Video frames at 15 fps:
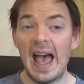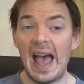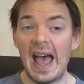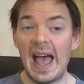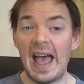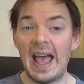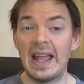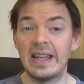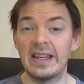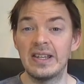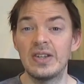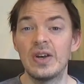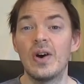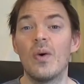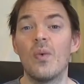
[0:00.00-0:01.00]

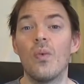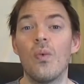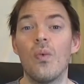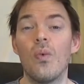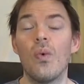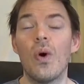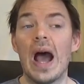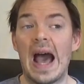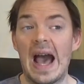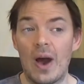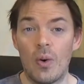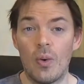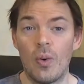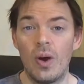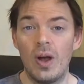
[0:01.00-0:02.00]
And
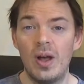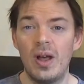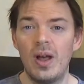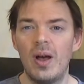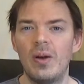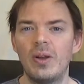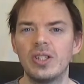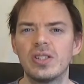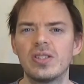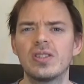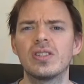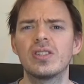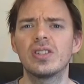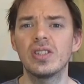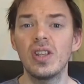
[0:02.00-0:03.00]
wow,
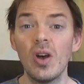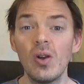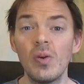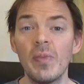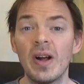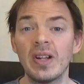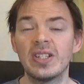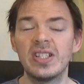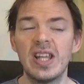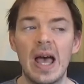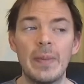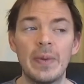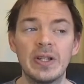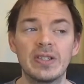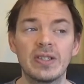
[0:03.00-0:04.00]
so much
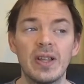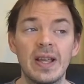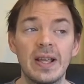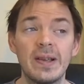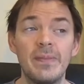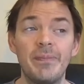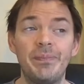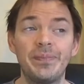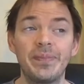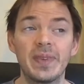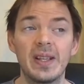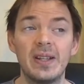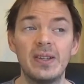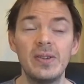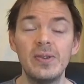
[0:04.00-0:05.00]
damage. Like,
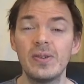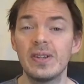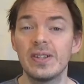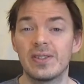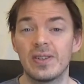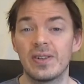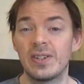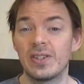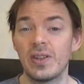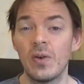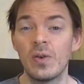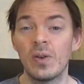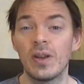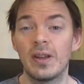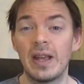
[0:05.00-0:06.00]
Lucas on his
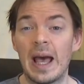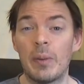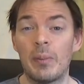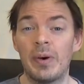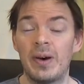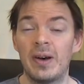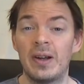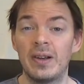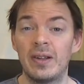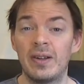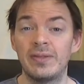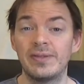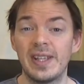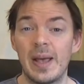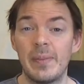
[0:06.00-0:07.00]
own can output a
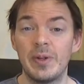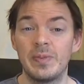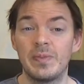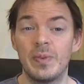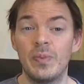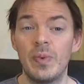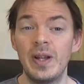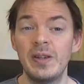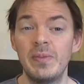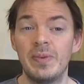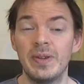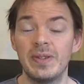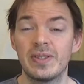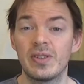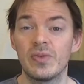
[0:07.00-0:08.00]
lot of damage, but when you
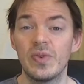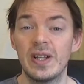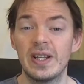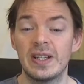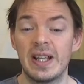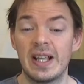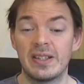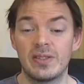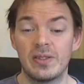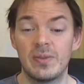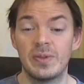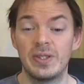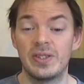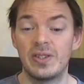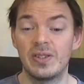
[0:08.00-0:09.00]
put Serena next to
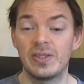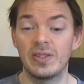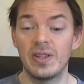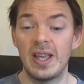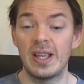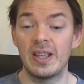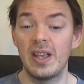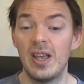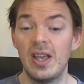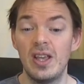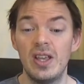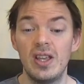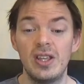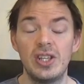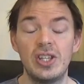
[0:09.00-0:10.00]
him, it's just like
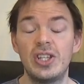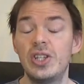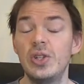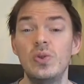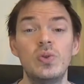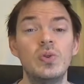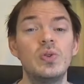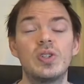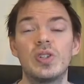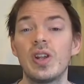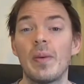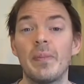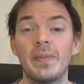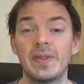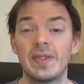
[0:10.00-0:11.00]
huge
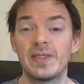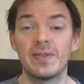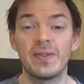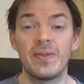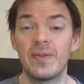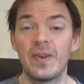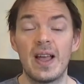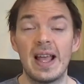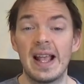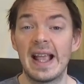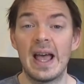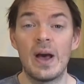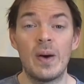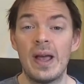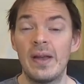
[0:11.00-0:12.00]
numbers flying
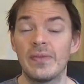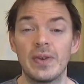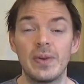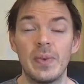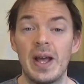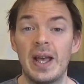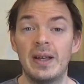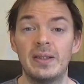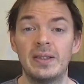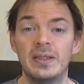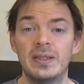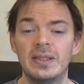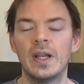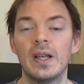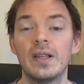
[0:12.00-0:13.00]
out everywhere.
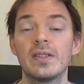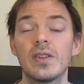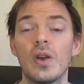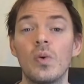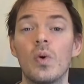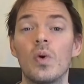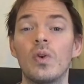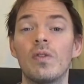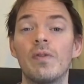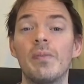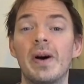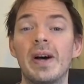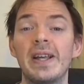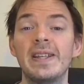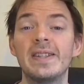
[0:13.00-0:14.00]
So all of
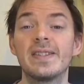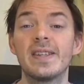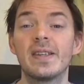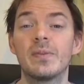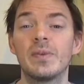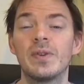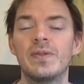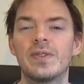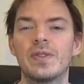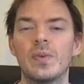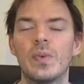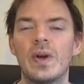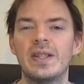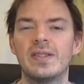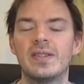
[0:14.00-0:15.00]
my sync moves
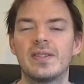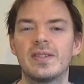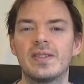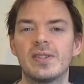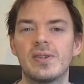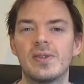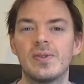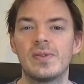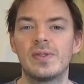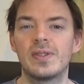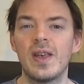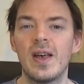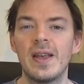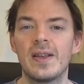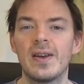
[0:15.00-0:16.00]
went to
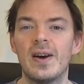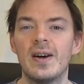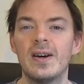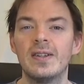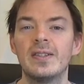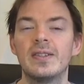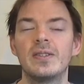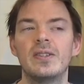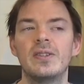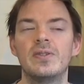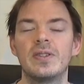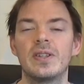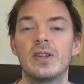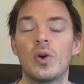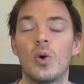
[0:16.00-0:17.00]
Zygarde
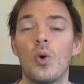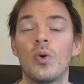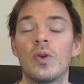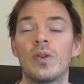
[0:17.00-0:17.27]
using Core